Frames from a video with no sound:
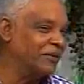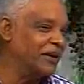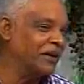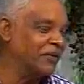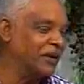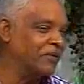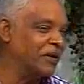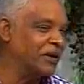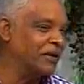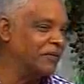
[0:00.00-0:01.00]
when
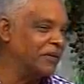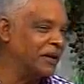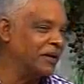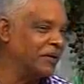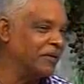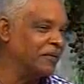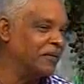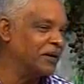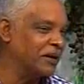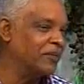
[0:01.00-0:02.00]

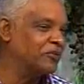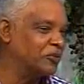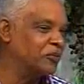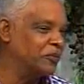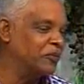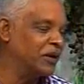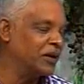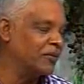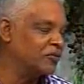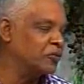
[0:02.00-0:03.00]
it comes to
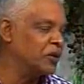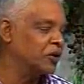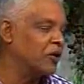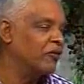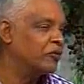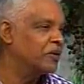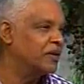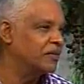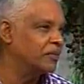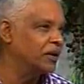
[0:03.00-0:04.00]
work, you have to be
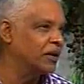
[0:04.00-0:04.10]
disciplined.